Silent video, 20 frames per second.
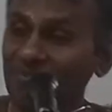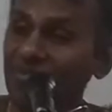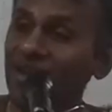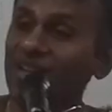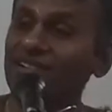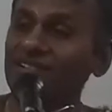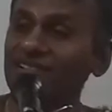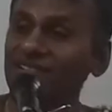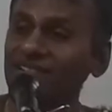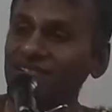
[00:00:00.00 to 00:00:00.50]

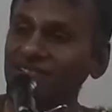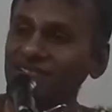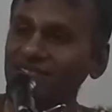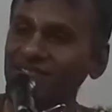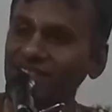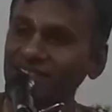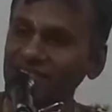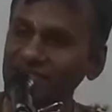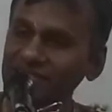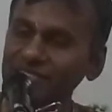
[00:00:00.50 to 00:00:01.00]
But
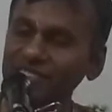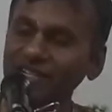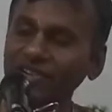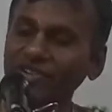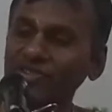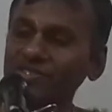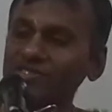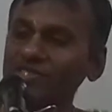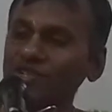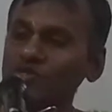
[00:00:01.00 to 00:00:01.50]
the
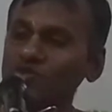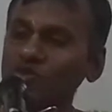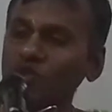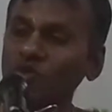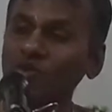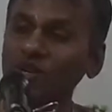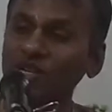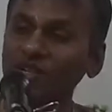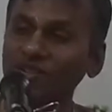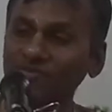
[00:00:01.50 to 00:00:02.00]
instructions are so
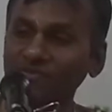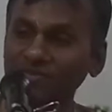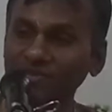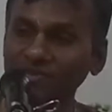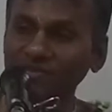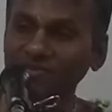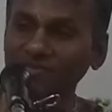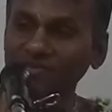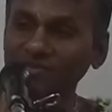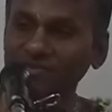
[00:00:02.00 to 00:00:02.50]

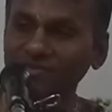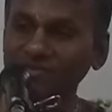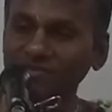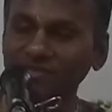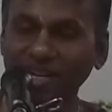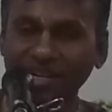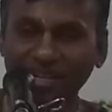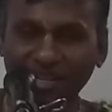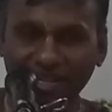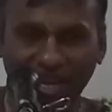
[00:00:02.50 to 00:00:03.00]
wonderful
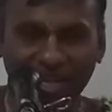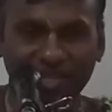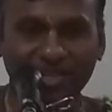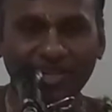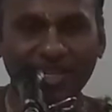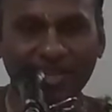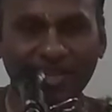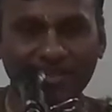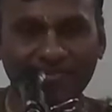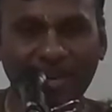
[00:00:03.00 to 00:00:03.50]
that it
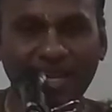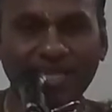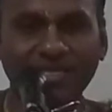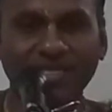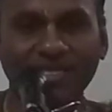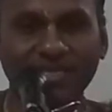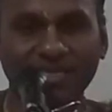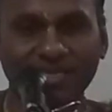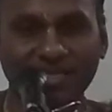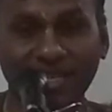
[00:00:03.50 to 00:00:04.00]
actually makes
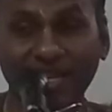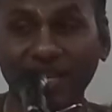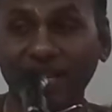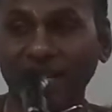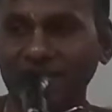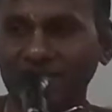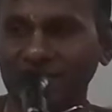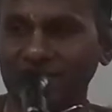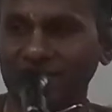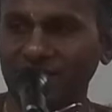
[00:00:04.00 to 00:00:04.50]
us
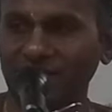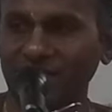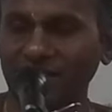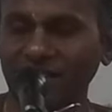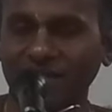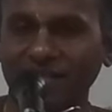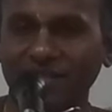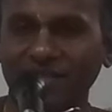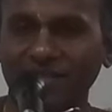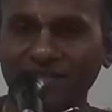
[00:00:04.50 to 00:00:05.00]
realize
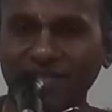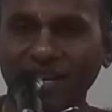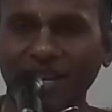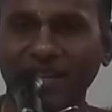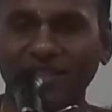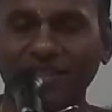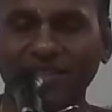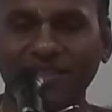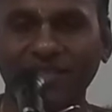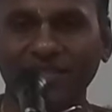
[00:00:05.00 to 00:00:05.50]

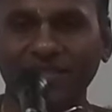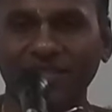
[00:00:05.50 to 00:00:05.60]
that